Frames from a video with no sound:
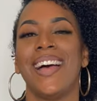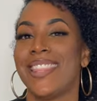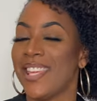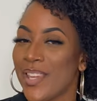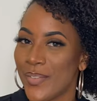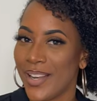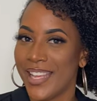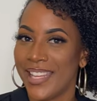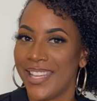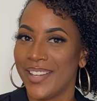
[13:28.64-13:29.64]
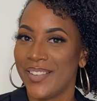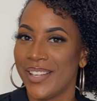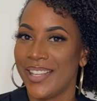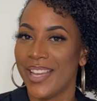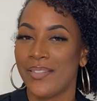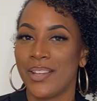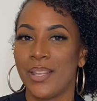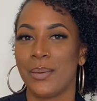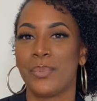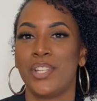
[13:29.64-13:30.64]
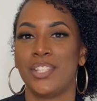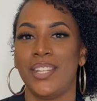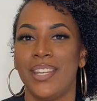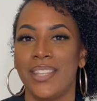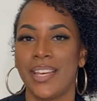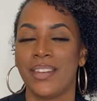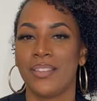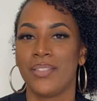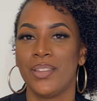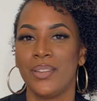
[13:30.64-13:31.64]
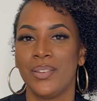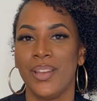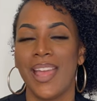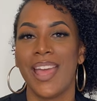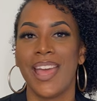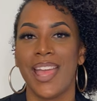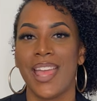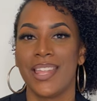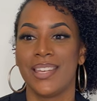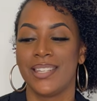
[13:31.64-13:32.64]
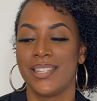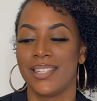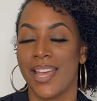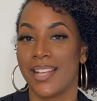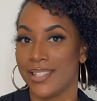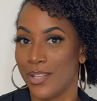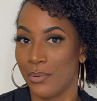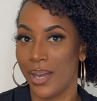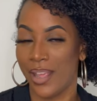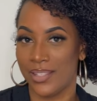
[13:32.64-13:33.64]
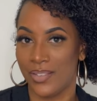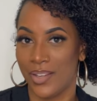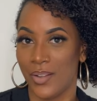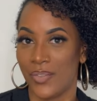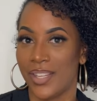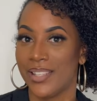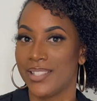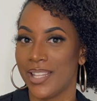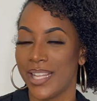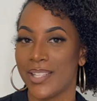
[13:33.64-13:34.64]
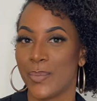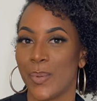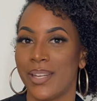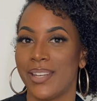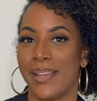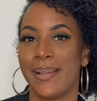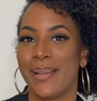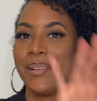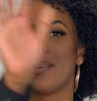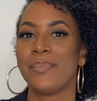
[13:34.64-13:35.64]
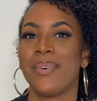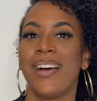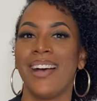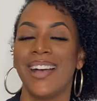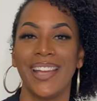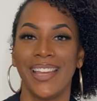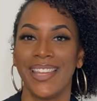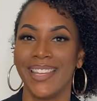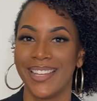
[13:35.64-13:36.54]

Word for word: Thank you for liking it already. I really appreciate that of you, and I'll see you in my next video. Until the next one, bye!